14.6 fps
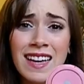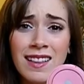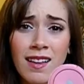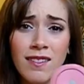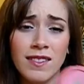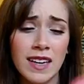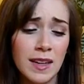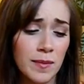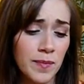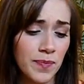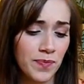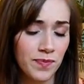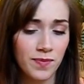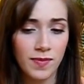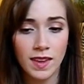I love it.
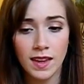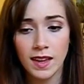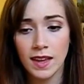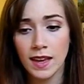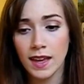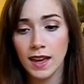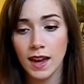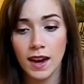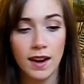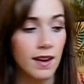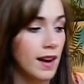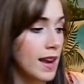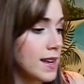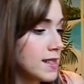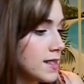
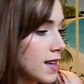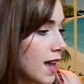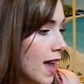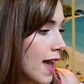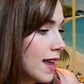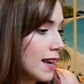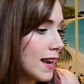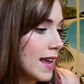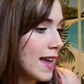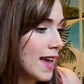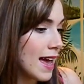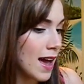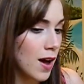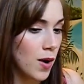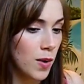Alright, and
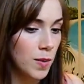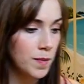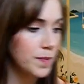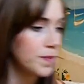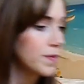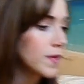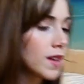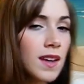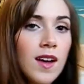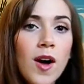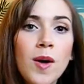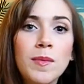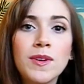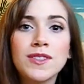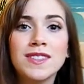now,
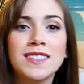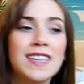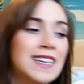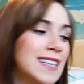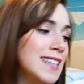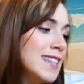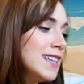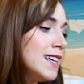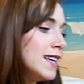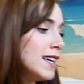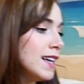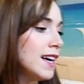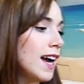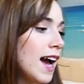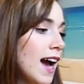almost done,
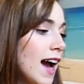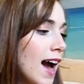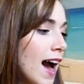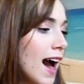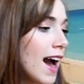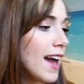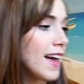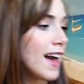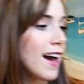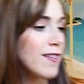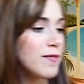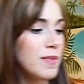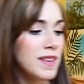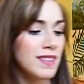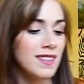I
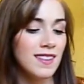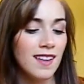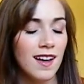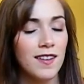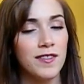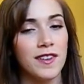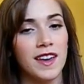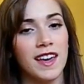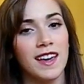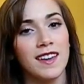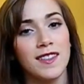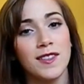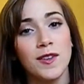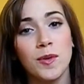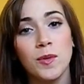have been
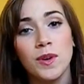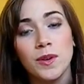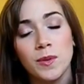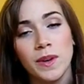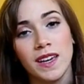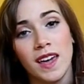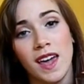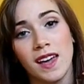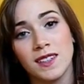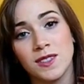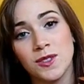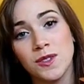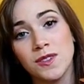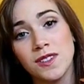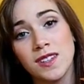loving the Woodwick
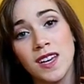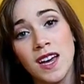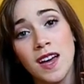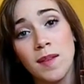candles.